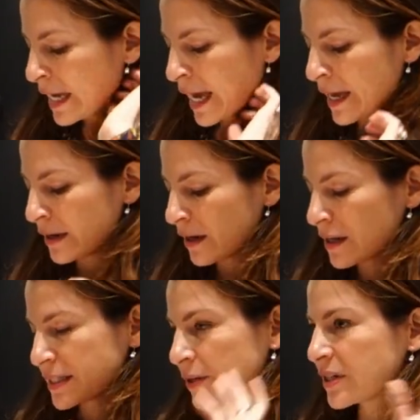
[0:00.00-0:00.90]
And a
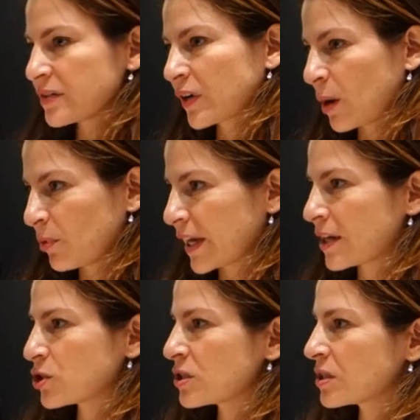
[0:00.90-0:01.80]
series of
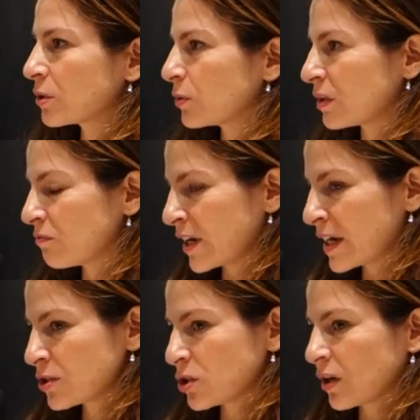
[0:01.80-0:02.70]
complications, including
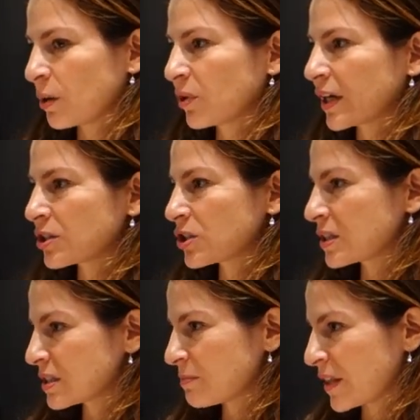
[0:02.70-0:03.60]
financial
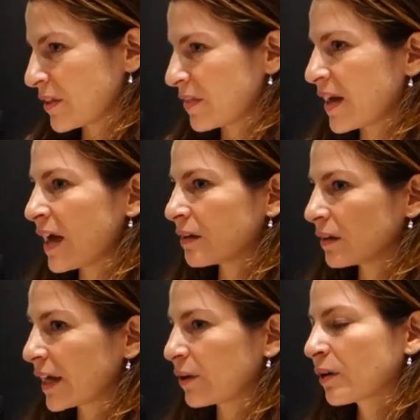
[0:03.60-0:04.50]
complications, meant that
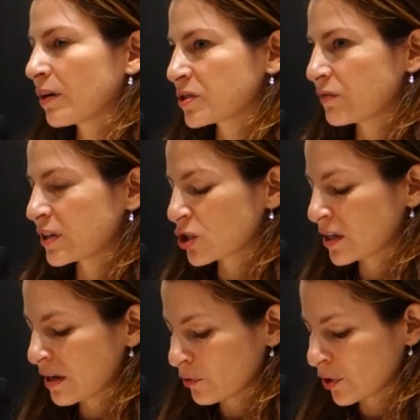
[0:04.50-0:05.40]
that later
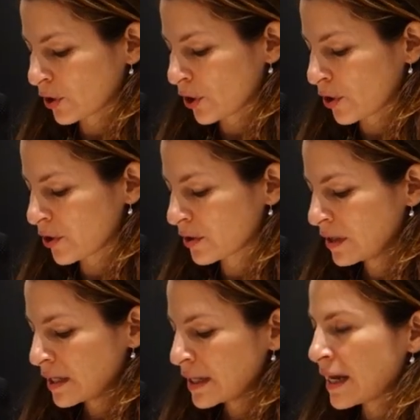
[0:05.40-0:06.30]
conservation never occurred.
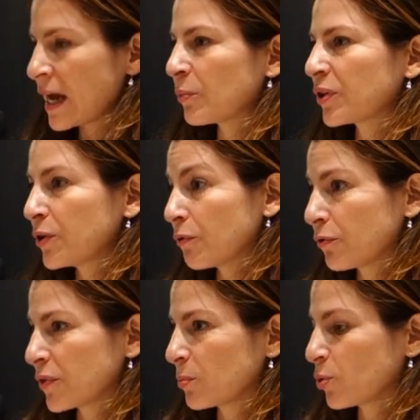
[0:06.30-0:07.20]
And with no
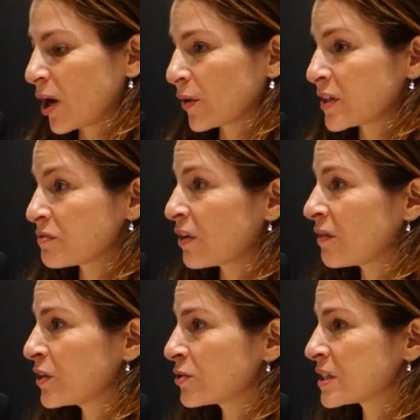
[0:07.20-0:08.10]
further progress,
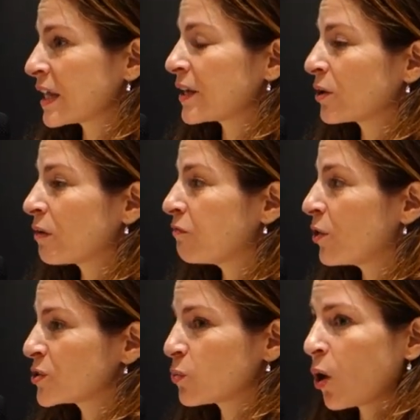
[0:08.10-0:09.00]
five years later, a
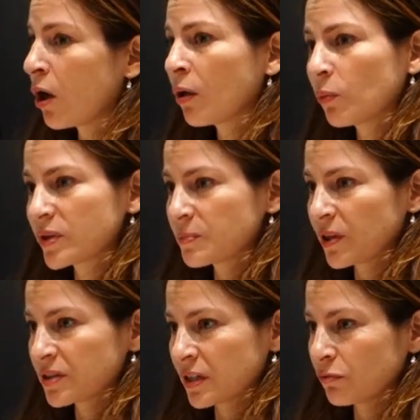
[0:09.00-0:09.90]
false wall was
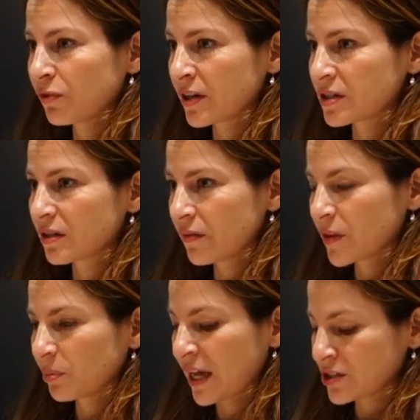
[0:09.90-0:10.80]
built in front of
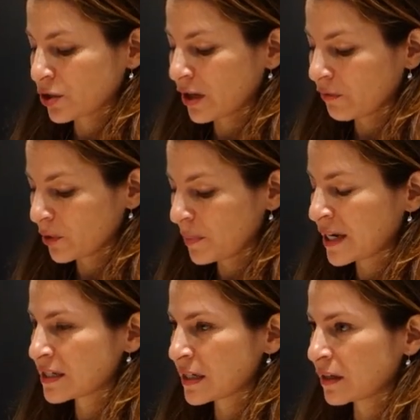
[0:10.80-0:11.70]
the plaster covered
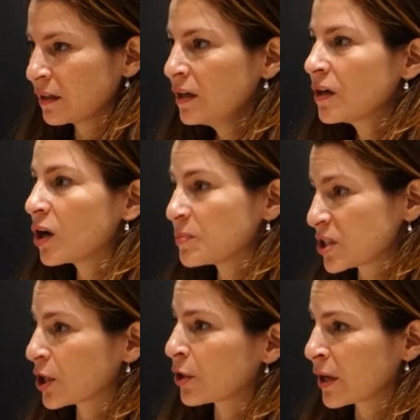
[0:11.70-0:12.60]
painting,
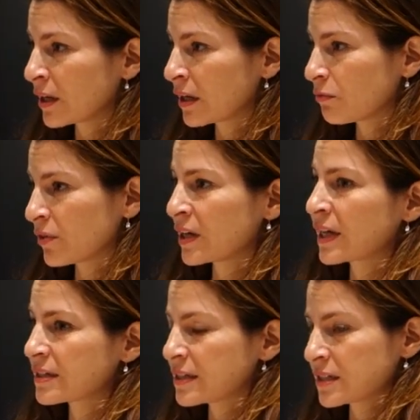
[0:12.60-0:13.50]
obscuring it for the
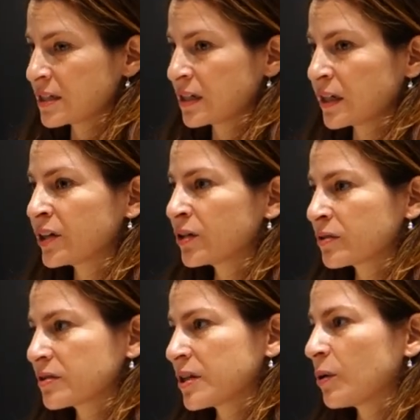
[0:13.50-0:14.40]
next 16
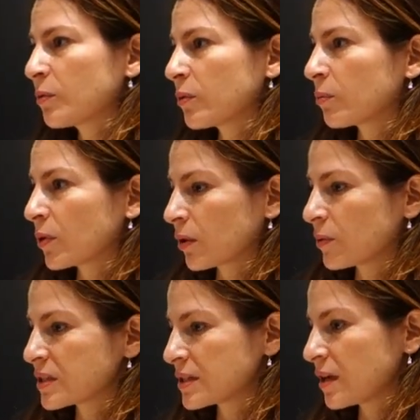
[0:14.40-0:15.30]
years. So the work
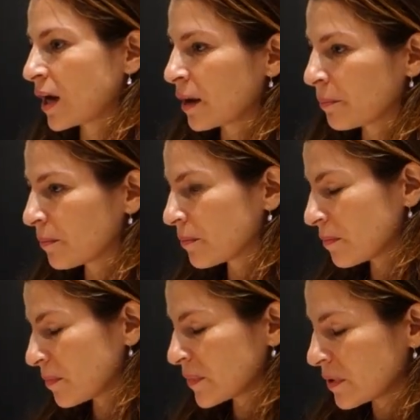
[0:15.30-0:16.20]
was um,
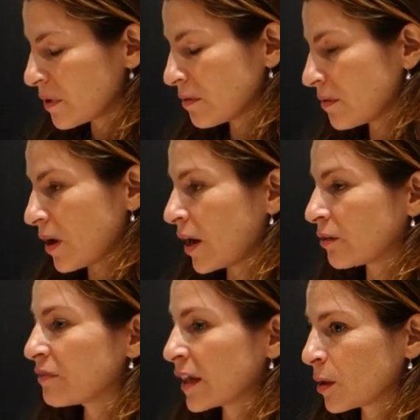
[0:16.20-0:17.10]

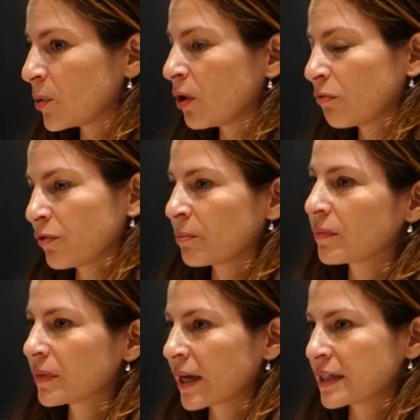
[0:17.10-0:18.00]
unavailable
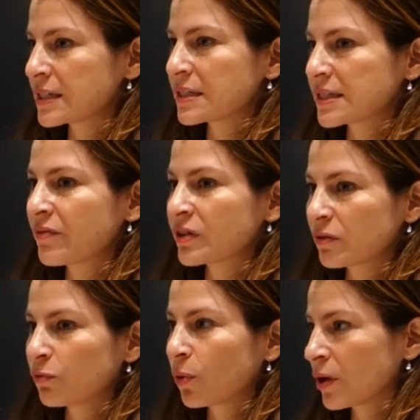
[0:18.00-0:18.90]
from
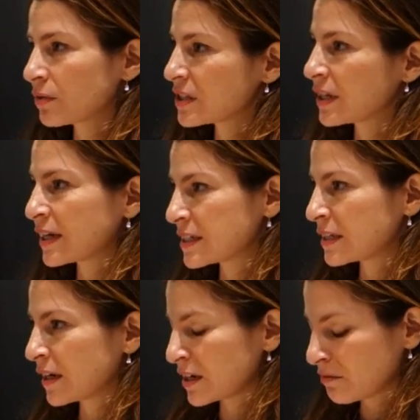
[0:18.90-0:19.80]
1974 to
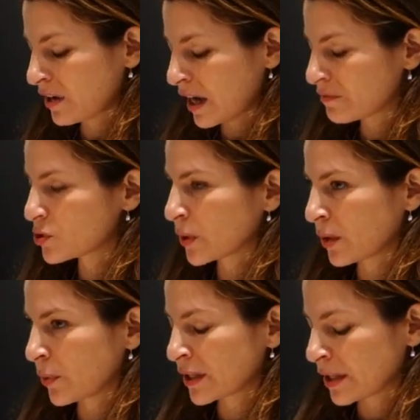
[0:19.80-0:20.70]
1995,
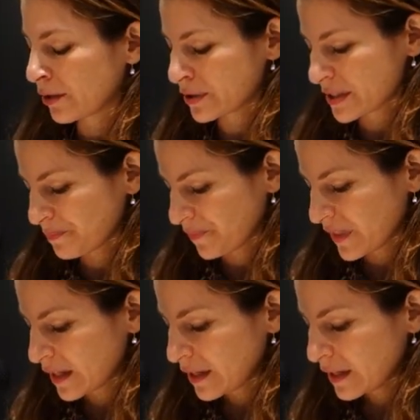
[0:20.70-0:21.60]
21 years.